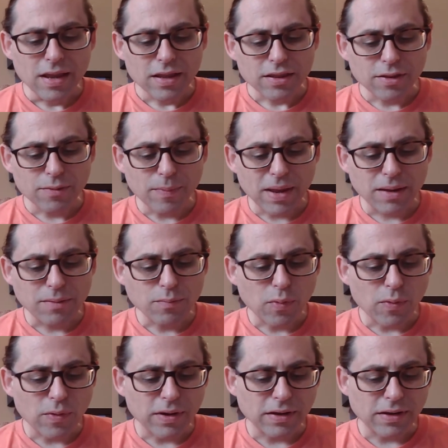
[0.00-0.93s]
The main
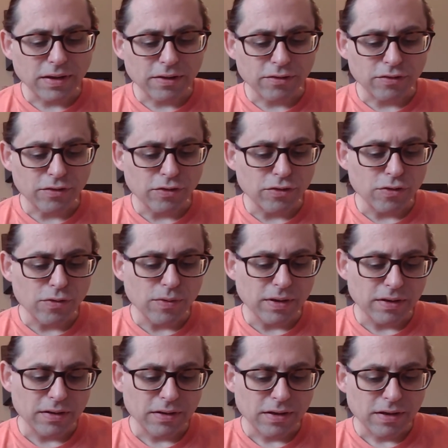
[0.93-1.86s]
point is to do it,
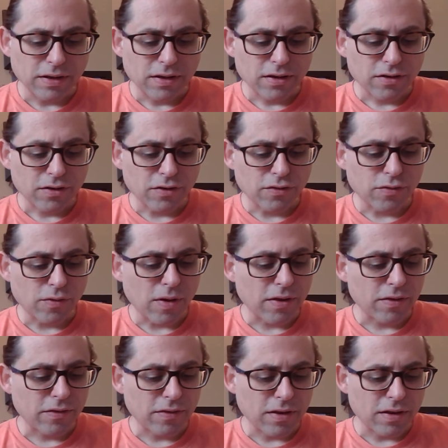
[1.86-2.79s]
to
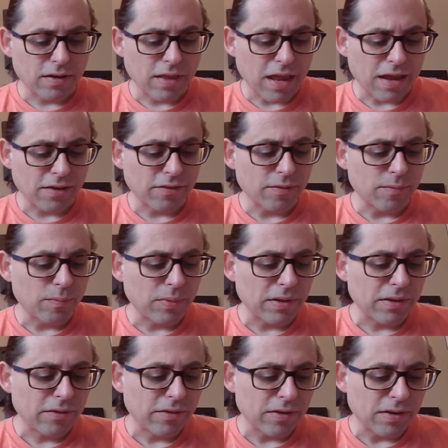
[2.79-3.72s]
trust that
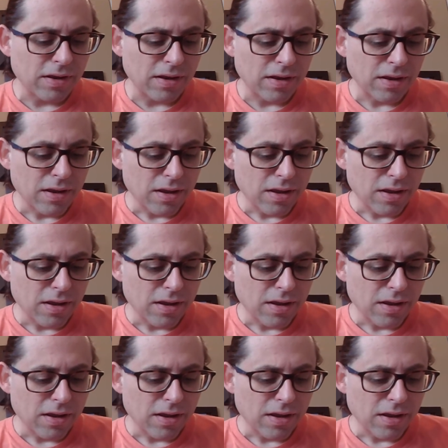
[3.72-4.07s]
simplicity